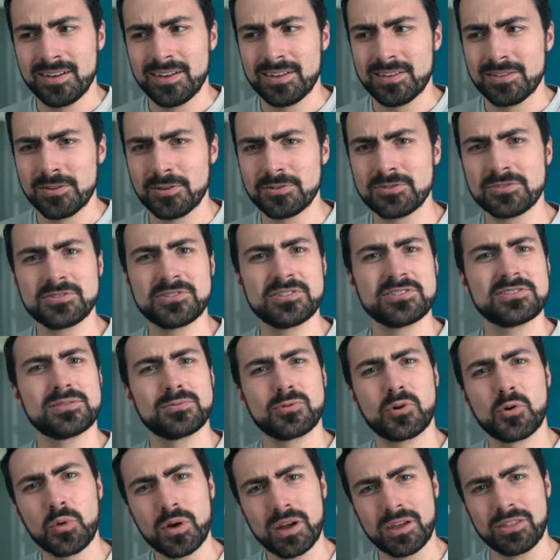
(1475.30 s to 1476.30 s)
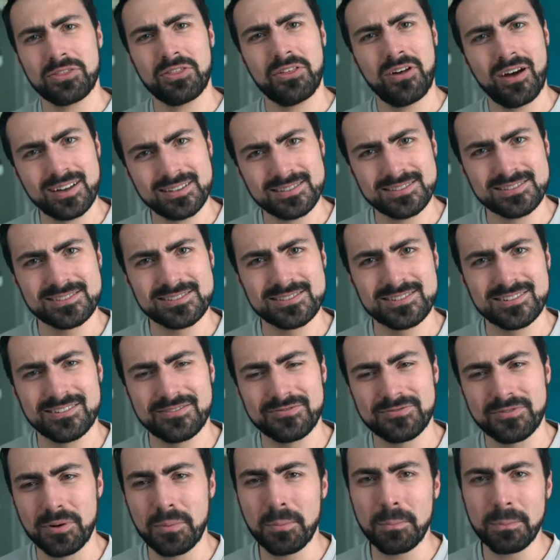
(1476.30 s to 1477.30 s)
Those are just some quick thoughts
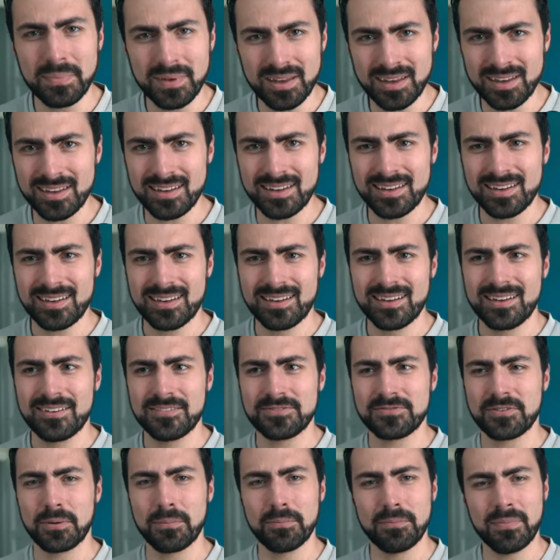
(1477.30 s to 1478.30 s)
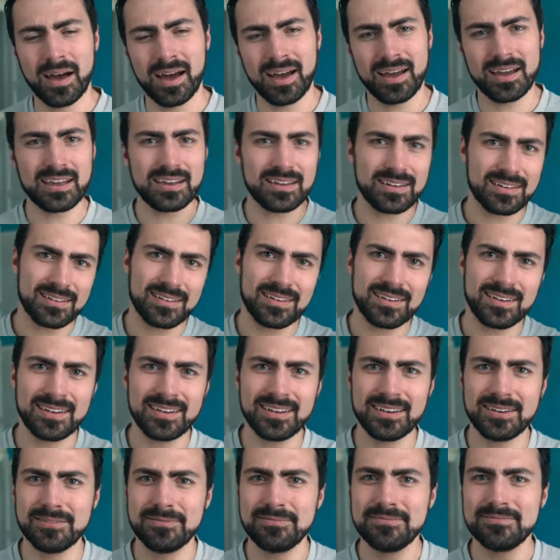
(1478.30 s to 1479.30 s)
from me, from my
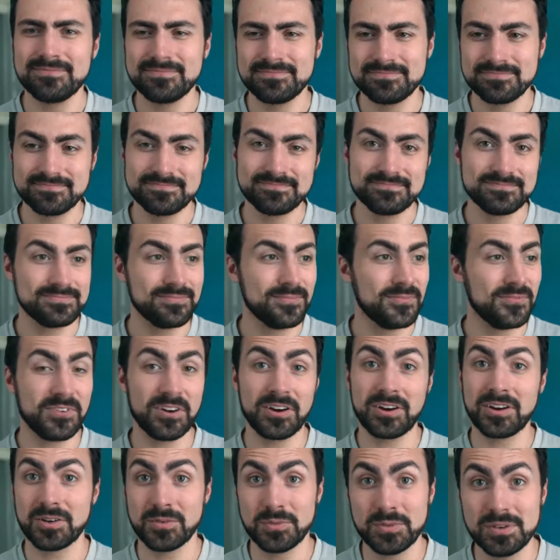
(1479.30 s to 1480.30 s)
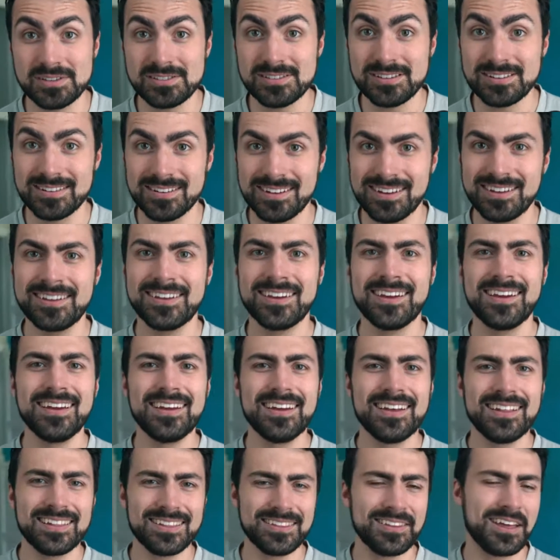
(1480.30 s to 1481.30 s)
very recent
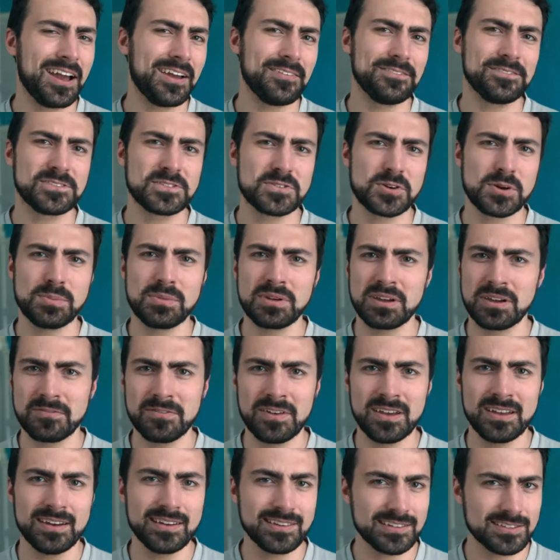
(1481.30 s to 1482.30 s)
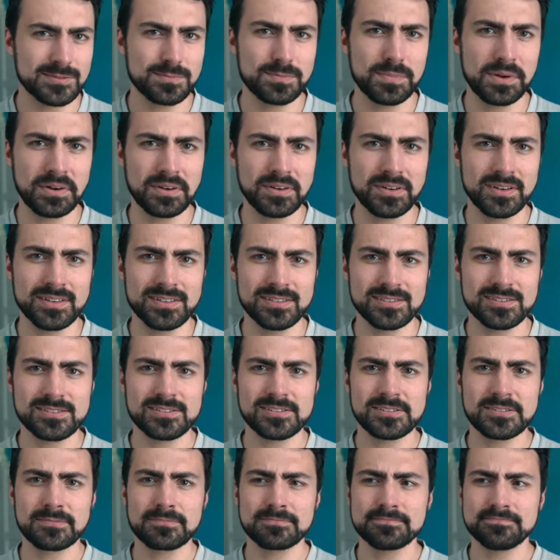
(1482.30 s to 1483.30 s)
live streaming event
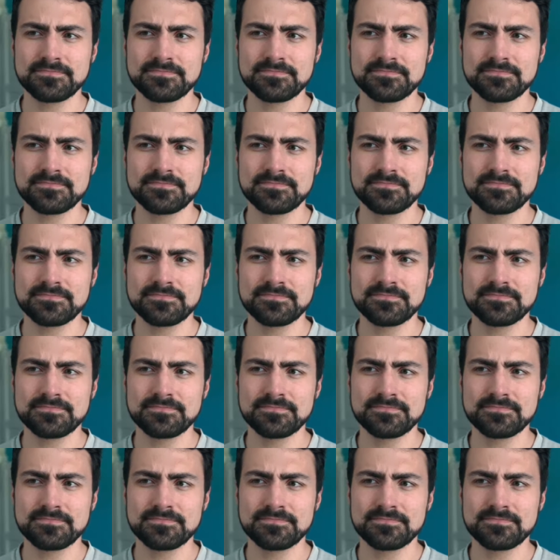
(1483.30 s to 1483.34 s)
experience.